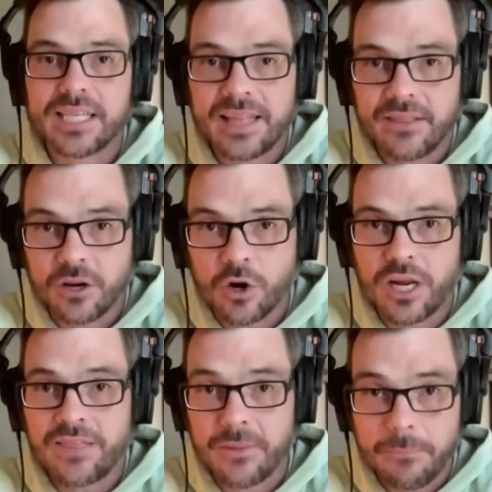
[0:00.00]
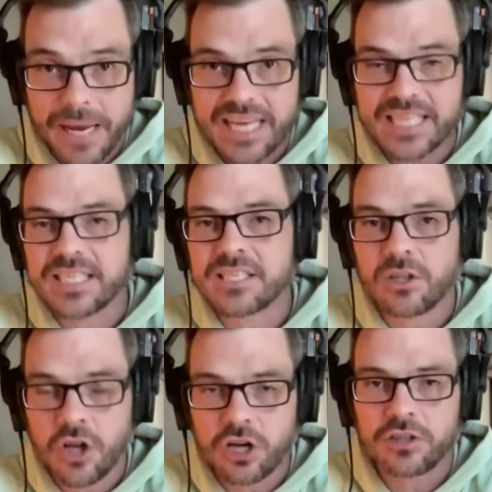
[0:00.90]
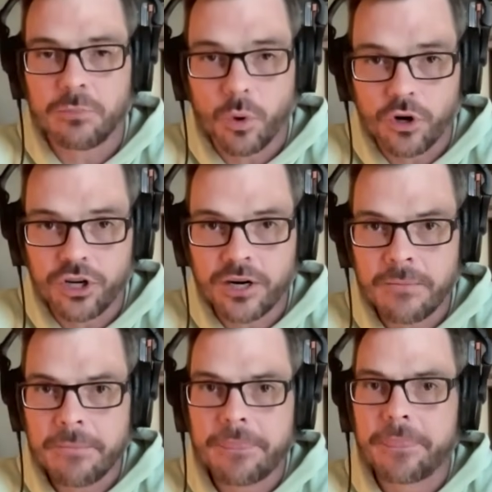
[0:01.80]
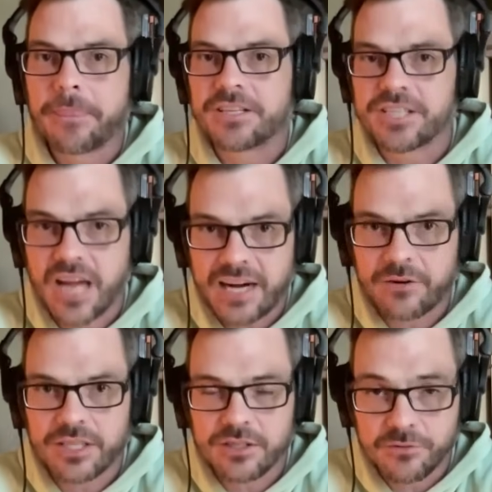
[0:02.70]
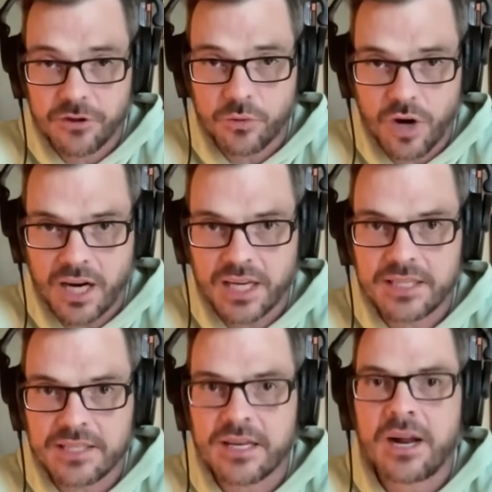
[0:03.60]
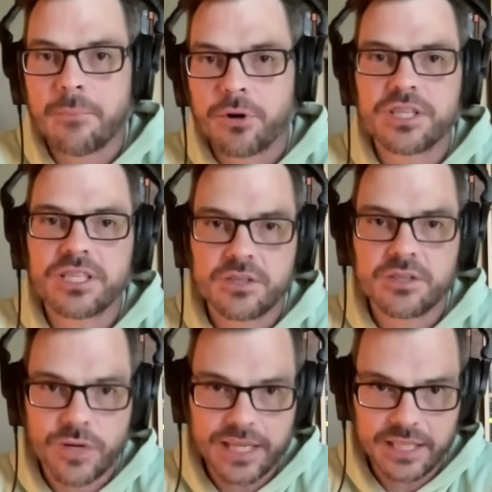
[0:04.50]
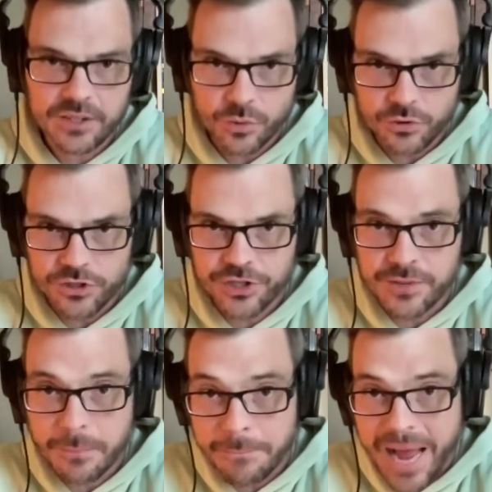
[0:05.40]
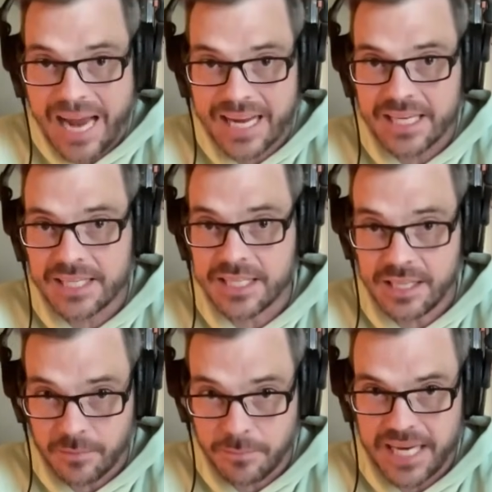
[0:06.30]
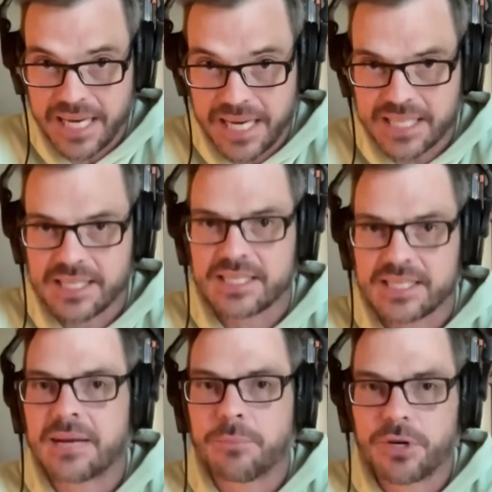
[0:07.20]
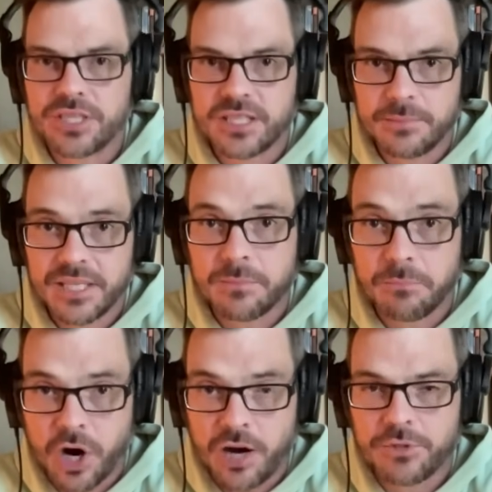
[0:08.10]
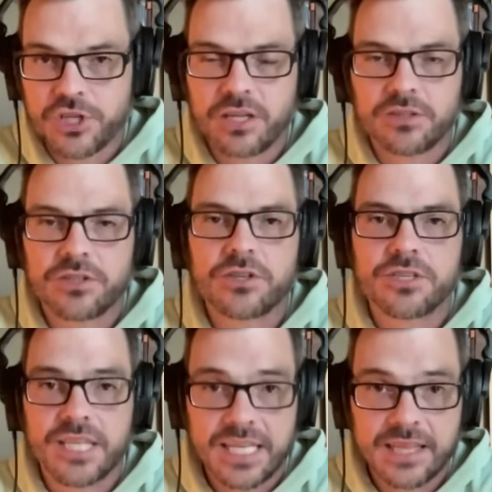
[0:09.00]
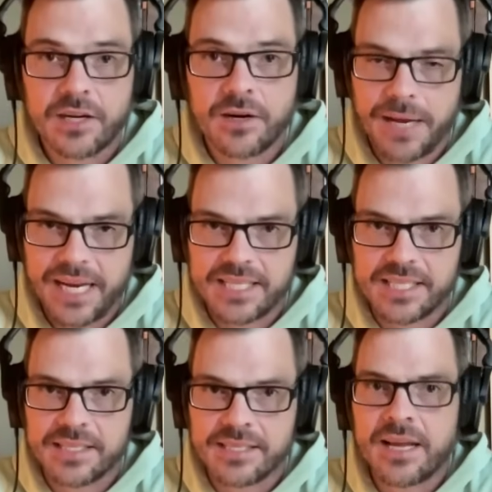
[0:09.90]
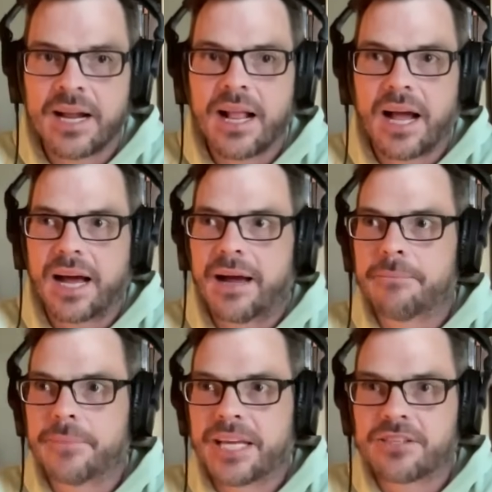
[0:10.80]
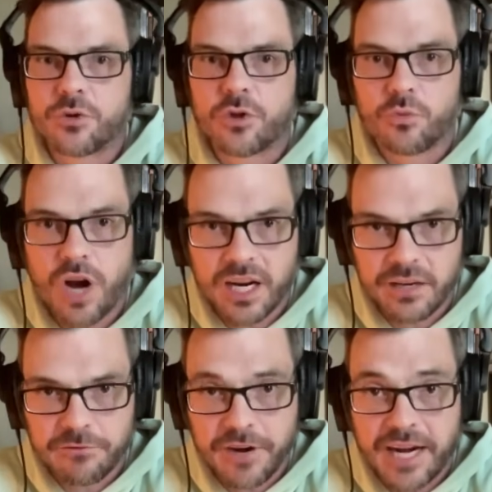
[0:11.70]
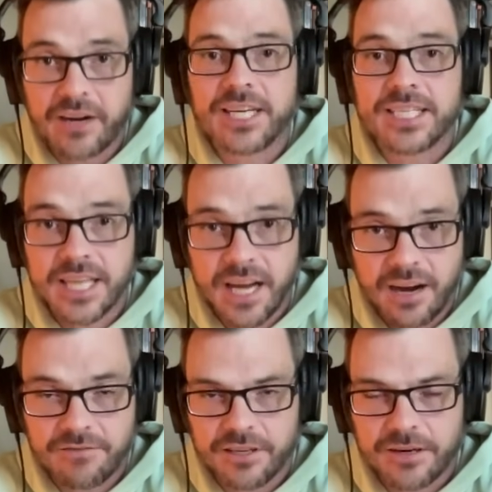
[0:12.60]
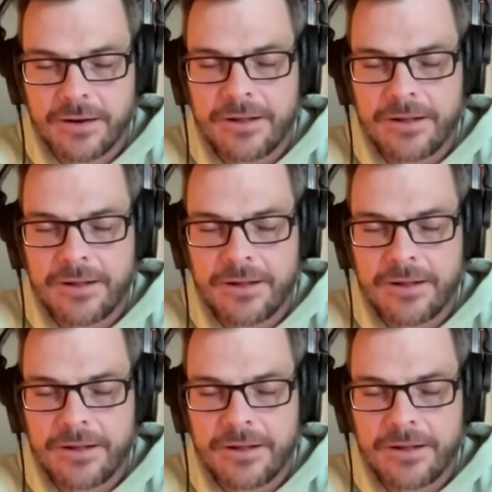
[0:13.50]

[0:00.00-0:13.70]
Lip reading: in the bases along the border. The sirens for the rockets puts Israeli soldiers back into their bases. It puts them into bomb shelters in their bases. And so the rocket fire is cover.